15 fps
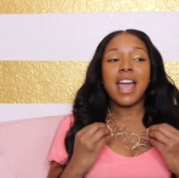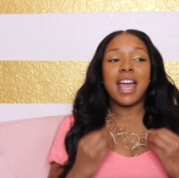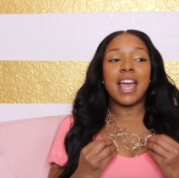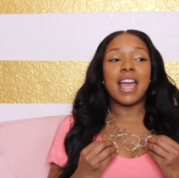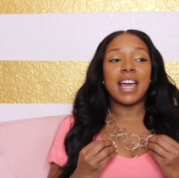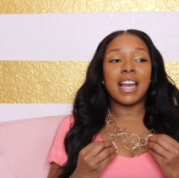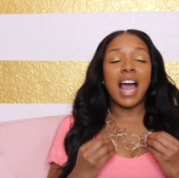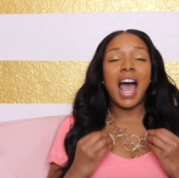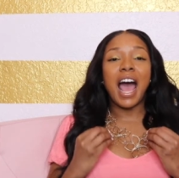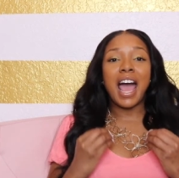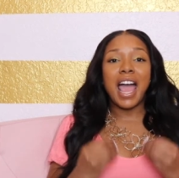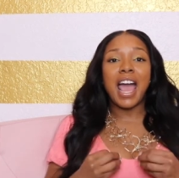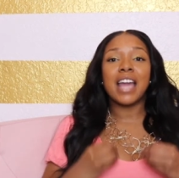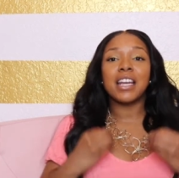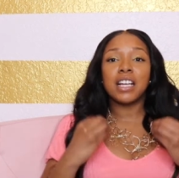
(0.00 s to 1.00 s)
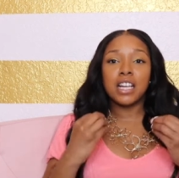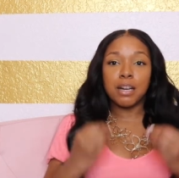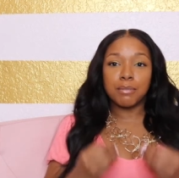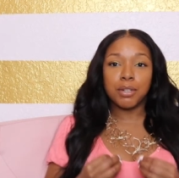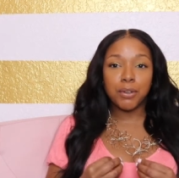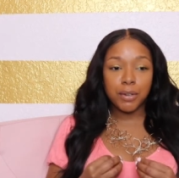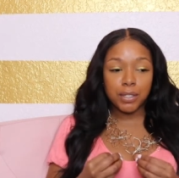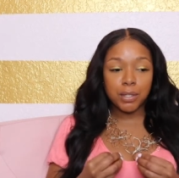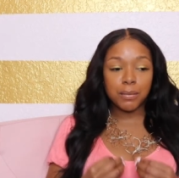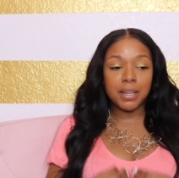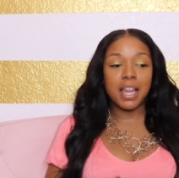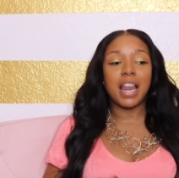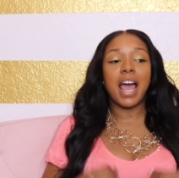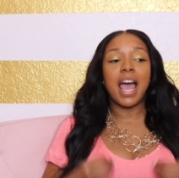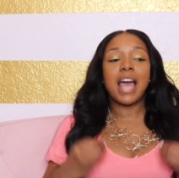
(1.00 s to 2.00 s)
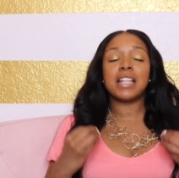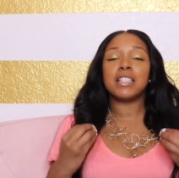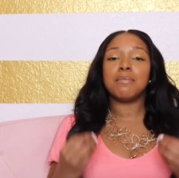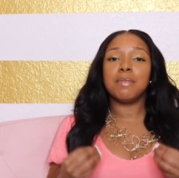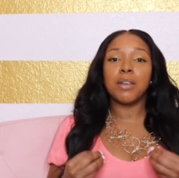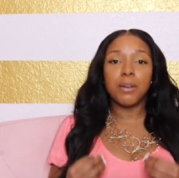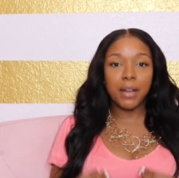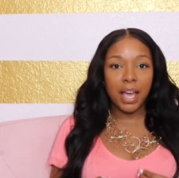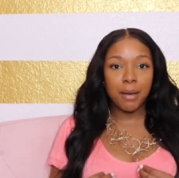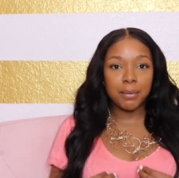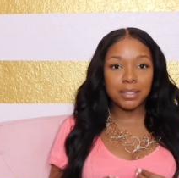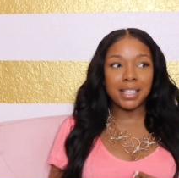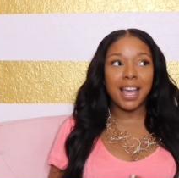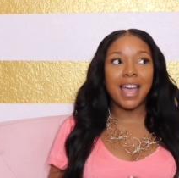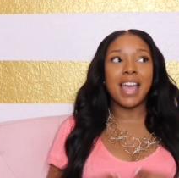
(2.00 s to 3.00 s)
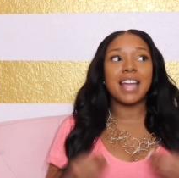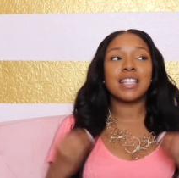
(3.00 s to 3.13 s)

And I had to come to grips with that. I had to be okay with that.